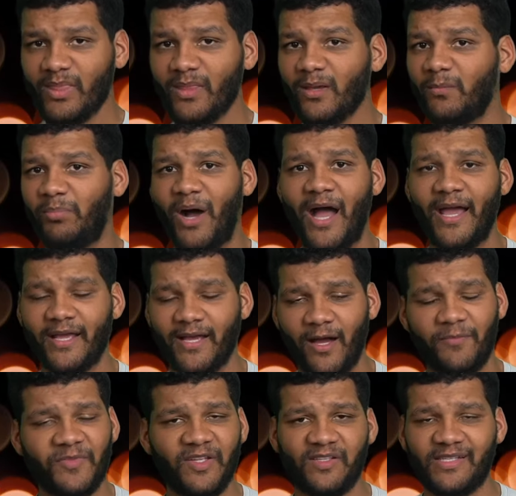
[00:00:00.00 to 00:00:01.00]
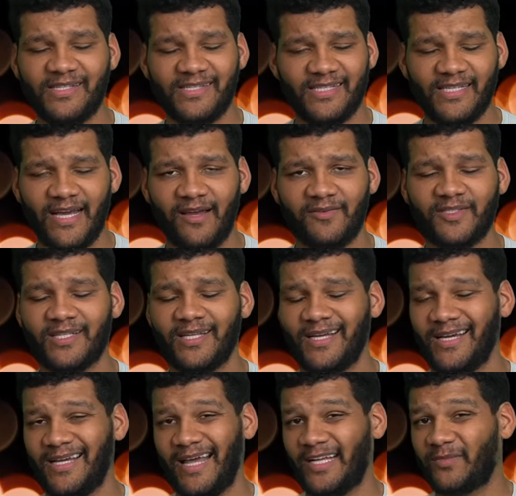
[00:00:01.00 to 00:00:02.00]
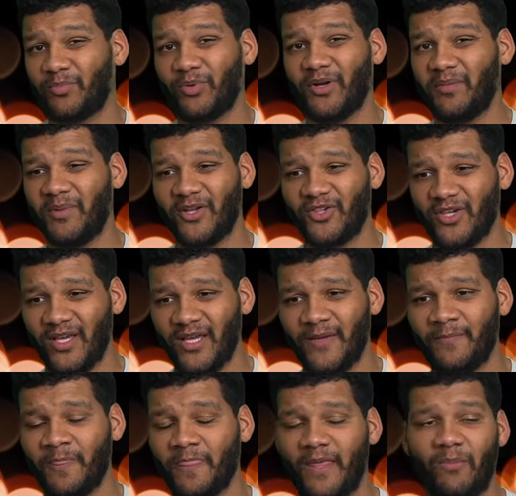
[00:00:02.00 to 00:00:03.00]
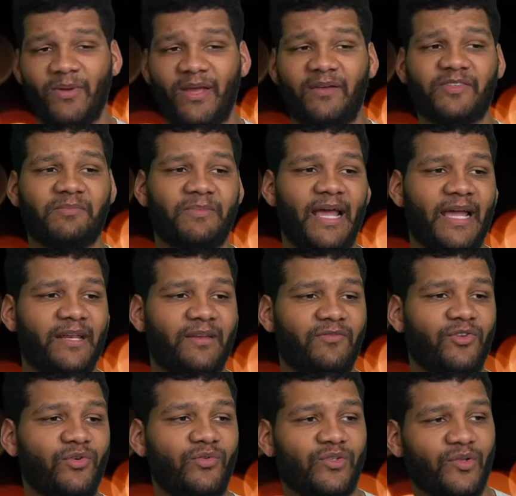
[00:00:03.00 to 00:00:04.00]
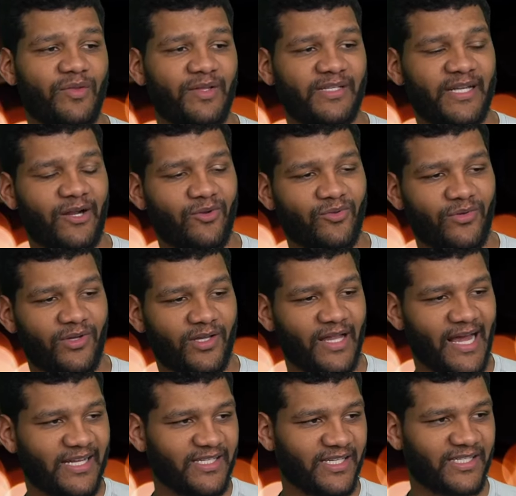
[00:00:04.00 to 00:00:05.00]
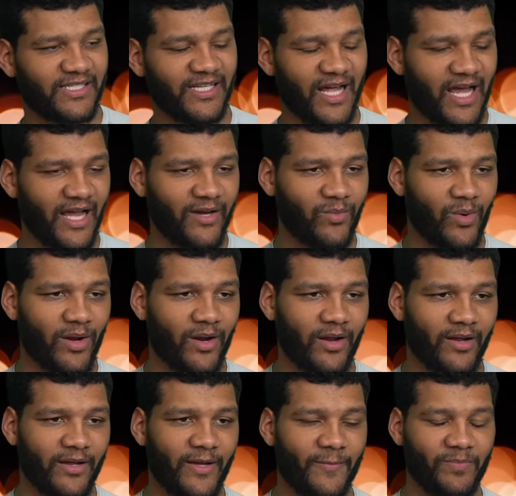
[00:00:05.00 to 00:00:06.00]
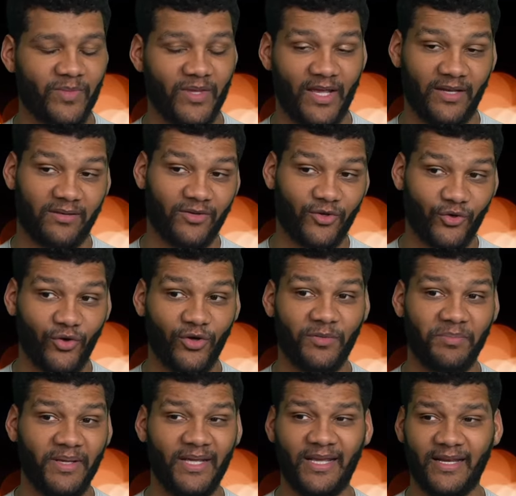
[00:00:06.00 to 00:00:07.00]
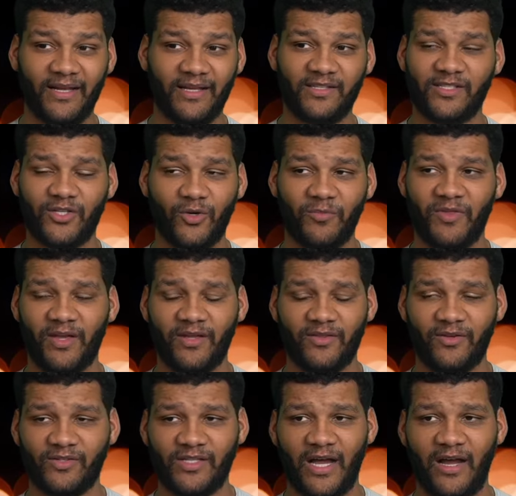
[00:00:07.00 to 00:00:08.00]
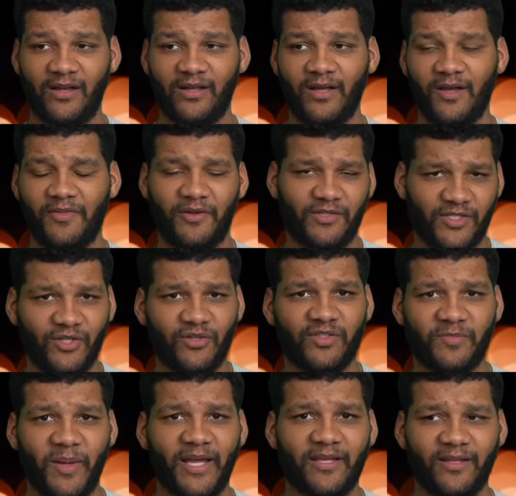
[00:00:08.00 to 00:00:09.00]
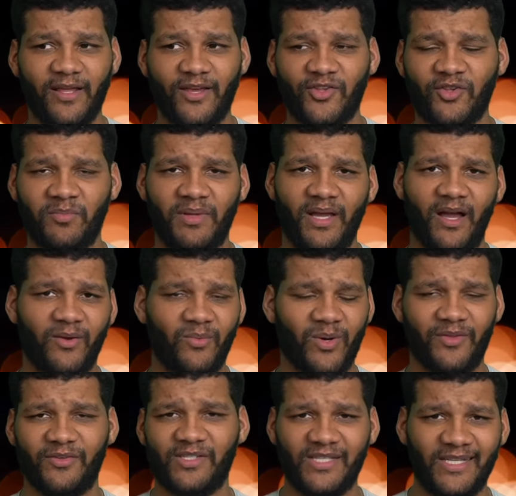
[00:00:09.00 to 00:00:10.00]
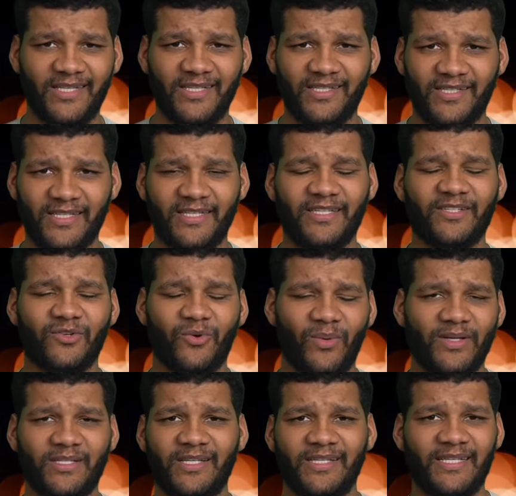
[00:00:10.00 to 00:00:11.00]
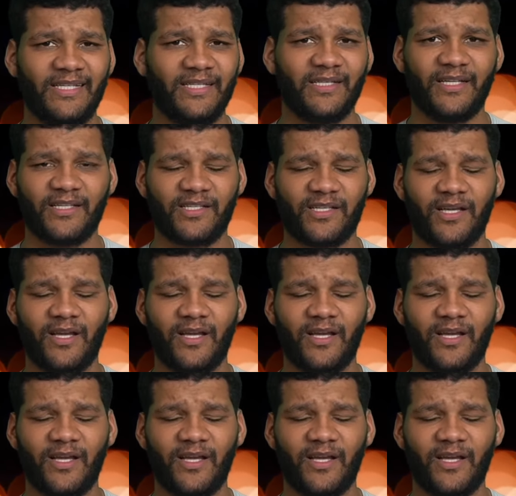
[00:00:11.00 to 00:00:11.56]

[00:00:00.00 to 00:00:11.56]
buying up these E T Fs. That's pretty much it. And we have some negative news on the Terra Luna Classic side where it, it could be, and I still think there's not, there's still speculation behind whether C D C is going to delist,